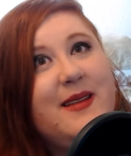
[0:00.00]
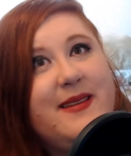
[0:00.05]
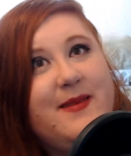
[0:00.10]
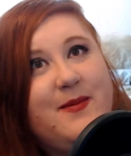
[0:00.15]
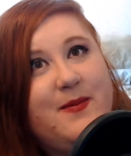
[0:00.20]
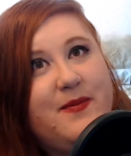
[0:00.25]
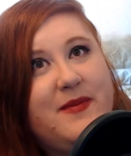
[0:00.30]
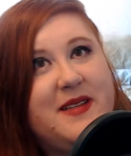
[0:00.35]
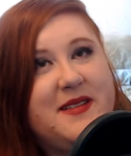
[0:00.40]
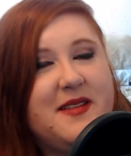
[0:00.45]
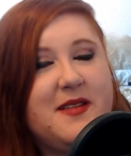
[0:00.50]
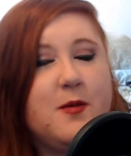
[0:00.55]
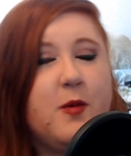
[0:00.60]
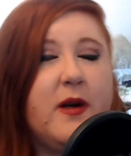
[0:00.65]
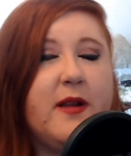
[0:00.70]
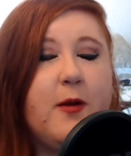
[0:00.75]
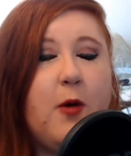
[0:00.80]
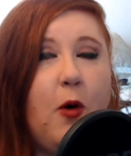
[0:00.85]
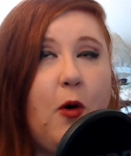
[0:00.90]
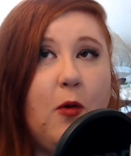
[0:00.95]
this is
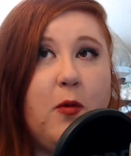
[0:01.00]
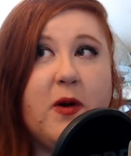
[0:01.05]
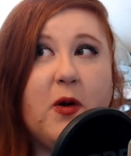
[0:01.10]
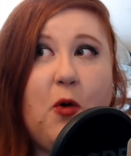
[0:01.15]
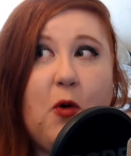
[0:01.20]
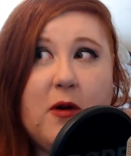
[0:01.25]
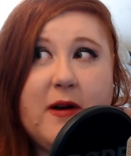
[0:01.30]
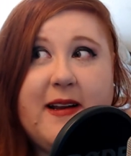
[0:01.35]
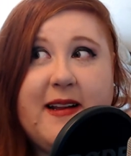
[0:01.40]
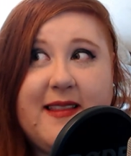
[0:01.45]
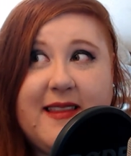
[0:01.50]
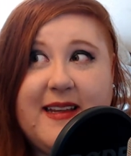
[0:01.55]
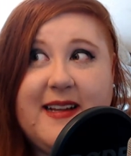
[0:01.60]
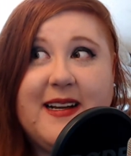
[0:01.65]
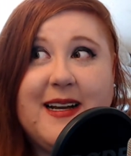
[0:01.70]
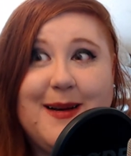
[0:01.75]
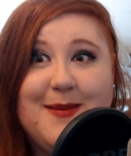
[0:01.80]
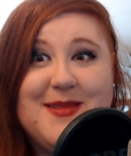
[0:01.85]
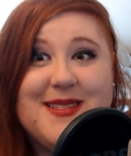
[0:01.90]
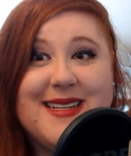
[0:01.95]
where the whole recording thing
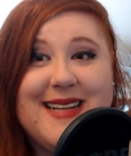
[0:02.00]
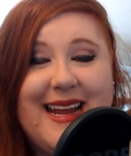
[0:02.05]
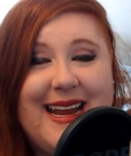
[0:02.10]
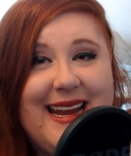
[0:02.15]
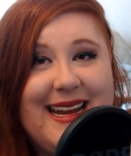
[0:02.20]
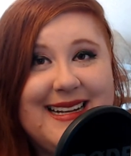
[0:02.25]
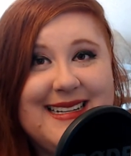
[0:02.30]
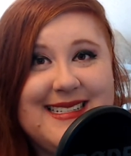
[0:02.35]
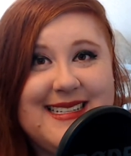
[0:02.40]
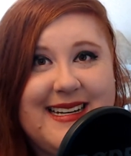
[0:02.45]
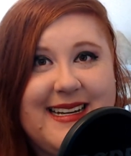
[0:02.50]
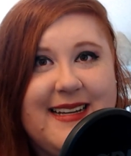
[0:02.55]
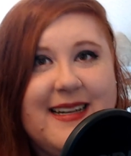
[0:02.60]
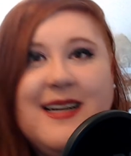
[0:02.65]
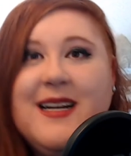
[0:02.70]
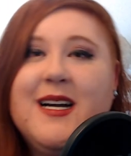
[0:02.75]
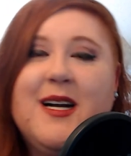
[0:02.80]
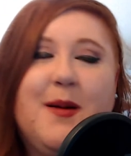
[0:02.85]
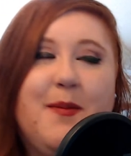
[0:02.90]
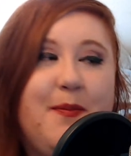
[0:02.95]
comes in handy,
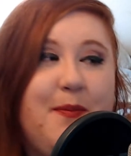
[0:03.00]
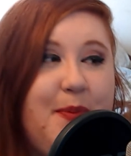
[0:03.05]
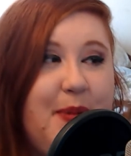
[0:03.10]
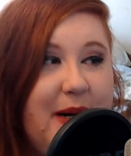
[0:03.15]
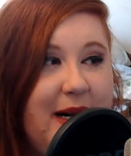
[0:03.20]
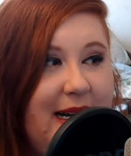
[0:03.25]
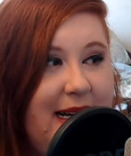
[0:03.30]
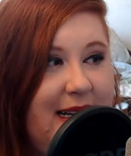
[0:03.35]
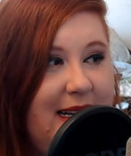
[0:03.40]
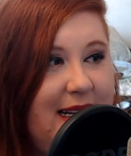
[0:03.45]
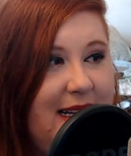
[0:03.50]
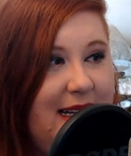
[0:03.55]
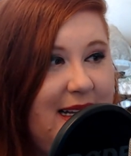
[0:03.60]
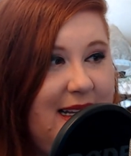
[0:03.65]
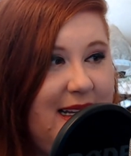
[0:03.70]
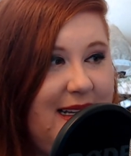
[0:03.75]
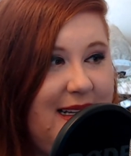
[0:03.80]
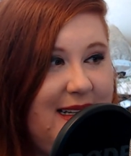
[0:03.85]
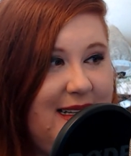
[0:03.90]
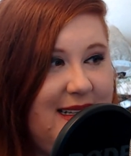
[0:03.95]
but
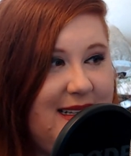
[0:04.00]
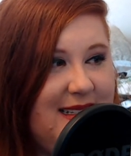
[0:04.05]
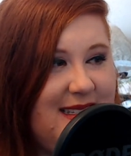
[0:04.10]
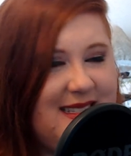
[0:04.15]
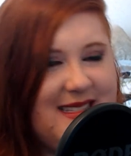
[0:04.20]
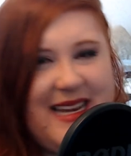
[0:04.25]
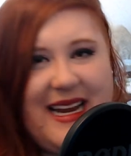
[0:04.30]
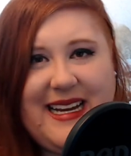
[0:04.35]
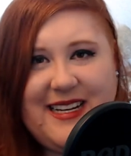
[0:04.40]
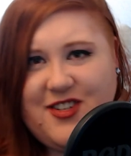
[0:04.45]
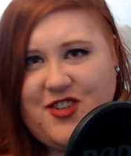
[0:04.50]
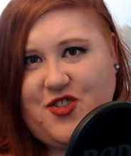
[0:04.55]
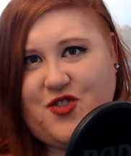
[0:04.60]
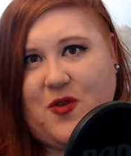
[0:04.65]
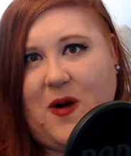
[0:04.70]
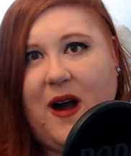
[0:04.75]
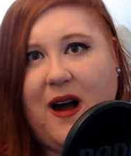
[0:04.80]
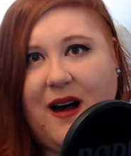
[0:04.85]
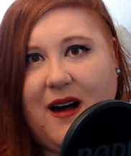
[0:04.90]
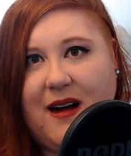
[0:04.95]
stay
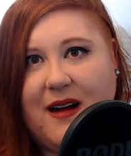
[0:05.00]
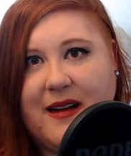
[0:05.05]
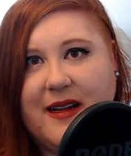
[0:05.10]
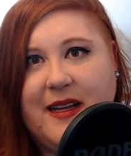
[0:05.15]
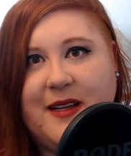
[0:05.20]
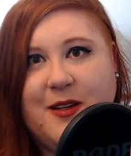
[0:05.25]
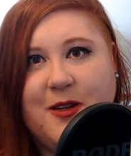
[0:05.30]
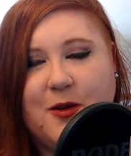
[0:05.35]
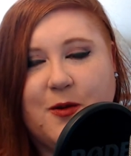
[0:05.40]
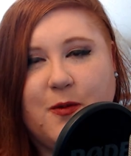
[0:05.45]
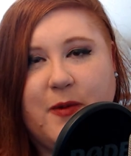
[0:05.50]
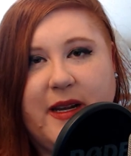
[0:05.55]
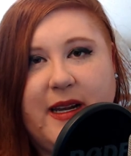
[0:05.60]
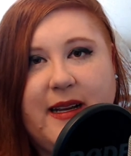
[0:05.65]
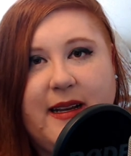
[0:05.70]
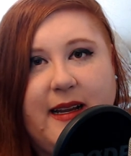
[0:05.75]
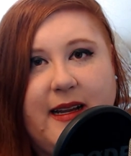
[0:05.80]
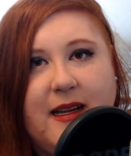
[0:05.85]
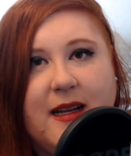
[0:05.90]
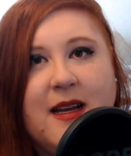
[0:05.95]
strong in your
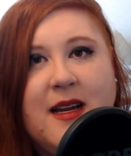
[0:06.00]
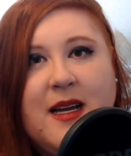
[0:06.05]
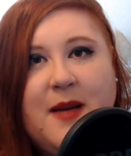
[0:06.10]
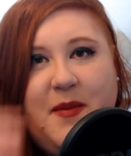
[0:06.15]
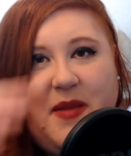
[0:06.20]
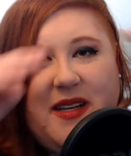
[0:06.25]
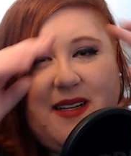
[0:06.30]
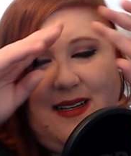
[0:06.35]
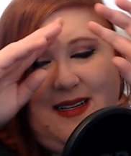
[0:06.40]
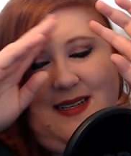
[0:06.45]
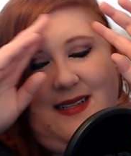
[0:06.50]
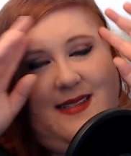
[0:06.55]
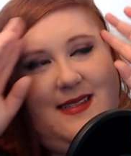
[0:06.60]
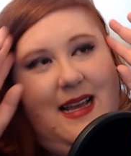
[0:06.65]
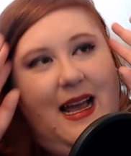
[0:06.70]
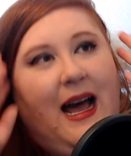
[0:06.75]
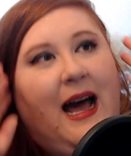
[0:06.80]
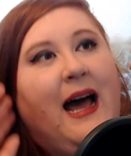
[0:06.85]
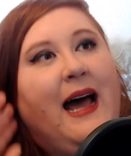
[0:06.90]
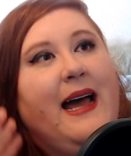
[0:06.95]
reading,
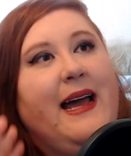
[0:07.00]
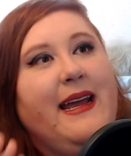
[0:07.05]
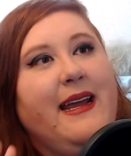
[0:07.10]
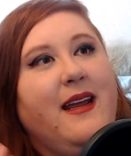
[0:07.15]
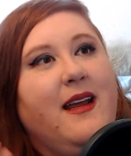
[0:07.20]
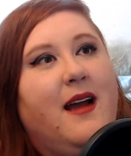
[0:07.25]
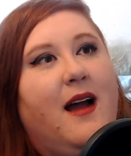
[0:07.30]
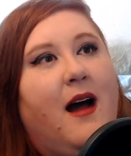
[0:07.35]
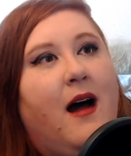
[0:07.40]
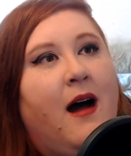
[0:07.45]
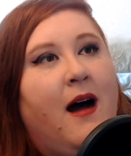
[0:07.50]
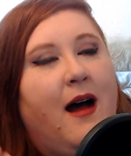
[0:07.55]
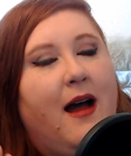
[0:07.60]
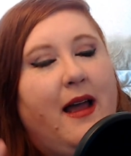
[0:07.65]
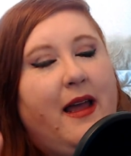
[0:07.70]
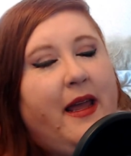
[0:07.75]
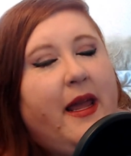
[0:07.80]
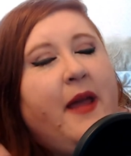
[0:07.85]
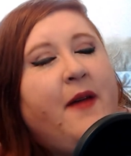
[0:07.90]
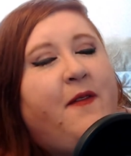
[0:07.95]
because
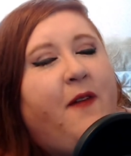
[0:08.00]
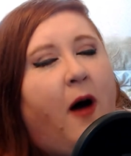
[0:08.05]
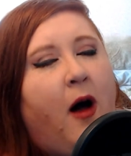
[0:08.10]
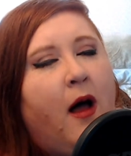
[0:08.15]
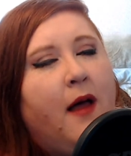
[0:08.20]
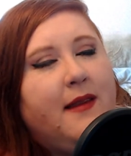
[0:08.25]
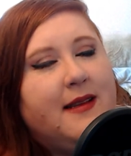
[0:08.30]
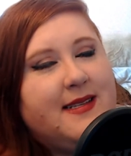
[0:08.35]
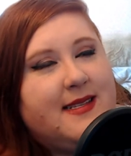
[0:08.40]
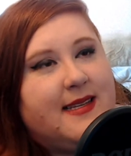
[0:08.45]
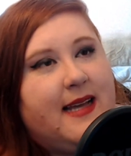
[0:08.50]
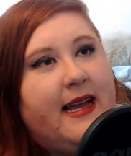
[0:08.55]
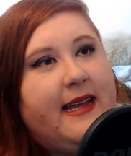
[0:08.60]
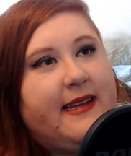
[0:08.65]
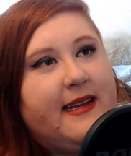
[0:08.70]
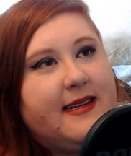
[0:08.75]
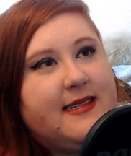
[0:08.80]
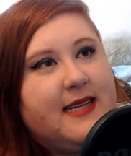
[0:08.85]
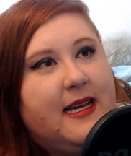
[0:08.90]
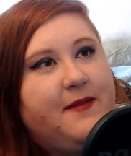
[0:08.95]
if all the
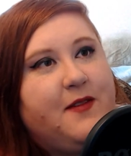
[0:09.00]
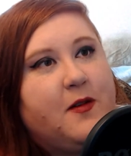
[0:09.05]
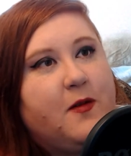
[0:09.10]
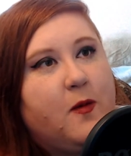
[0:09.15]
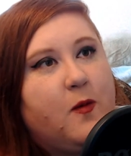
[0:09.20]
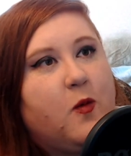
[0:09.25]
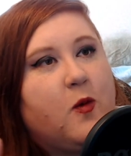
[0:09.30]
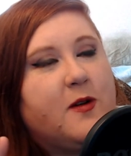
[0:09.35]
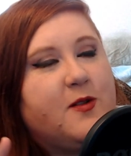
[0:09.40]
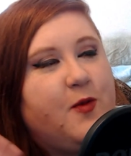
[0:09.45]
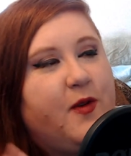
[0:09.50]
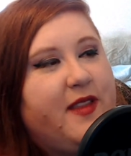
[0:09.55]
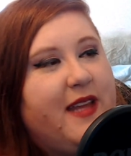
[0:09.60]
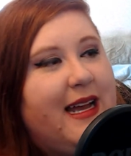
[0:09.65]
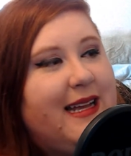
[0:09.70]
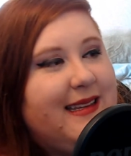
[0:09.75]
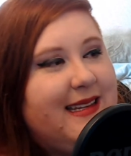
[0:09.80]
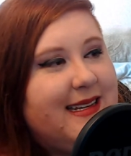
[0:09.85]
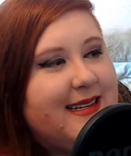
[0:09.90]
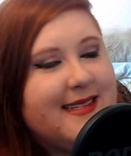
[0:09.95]
psychics I've ever worked with
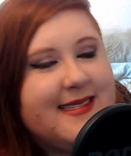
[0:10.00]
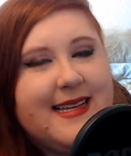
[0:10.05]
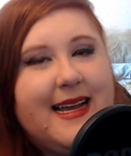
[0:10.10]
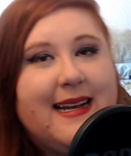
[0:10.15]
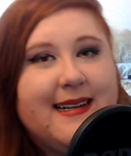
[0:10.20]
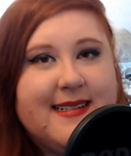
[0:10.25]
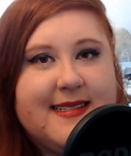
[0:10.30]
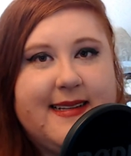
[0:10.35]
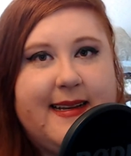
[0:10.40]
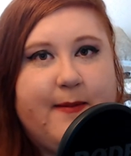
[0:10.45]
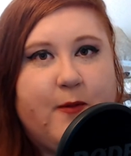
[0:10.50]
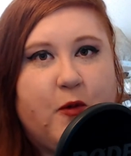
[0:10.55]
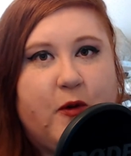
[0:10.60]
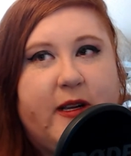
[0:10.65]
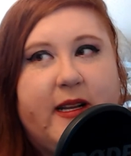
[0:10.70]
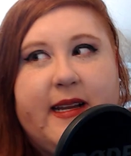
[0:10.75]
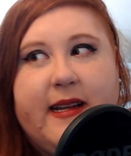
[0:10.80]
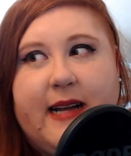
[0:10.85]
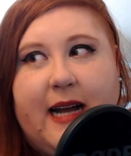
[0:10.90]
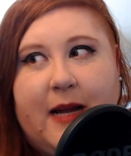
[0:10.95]
had the exact same
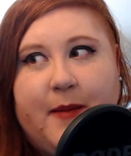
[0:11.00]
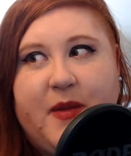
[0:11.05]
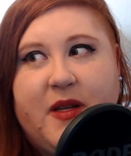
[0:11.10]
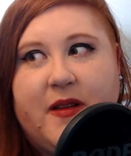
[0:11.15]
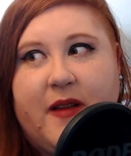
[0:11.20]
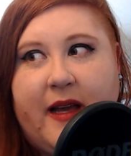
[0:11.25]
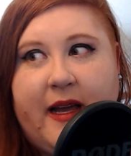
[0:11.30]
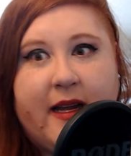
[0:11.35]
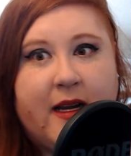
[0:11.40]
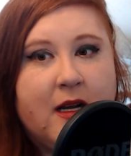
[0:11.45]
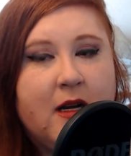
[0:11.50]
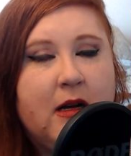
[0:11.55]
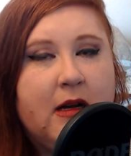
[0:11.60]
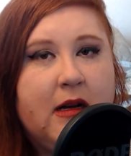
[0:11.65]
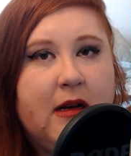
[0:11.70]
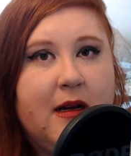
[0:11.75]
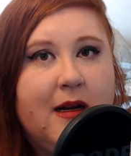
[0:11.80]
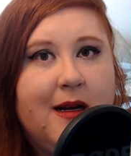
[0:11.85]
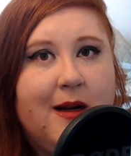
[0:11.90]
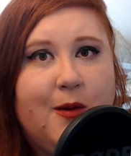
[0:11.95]
reading, I'd be like,
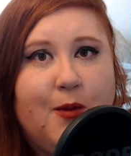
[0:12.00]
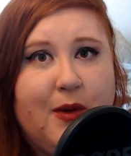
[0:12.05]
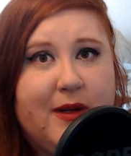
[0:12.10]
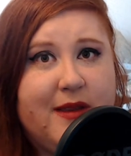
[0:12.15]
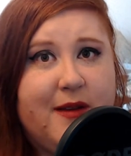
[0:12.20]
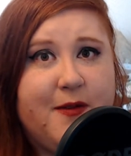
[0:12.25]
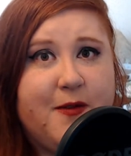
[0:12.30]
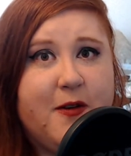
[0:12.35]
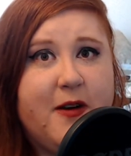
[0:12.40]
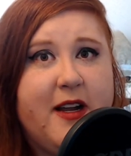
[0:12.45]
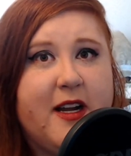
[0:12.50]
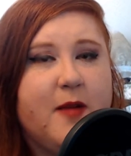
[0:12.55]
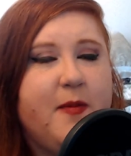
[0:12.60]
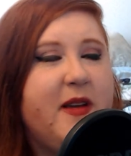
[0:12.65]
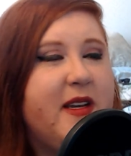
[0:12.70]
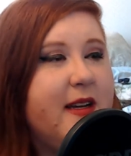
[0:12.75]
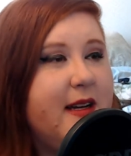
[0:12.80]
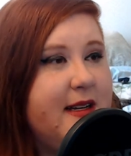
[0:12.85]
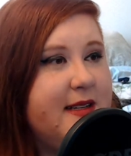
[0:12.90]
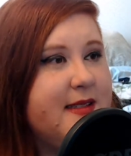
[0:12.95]
what the frick?
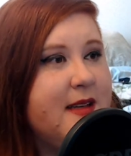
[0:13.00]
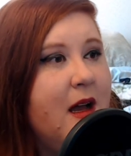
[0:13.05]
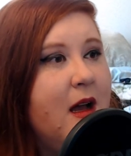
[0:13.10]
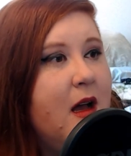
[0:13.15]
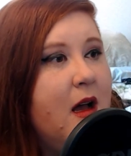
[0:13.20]
Because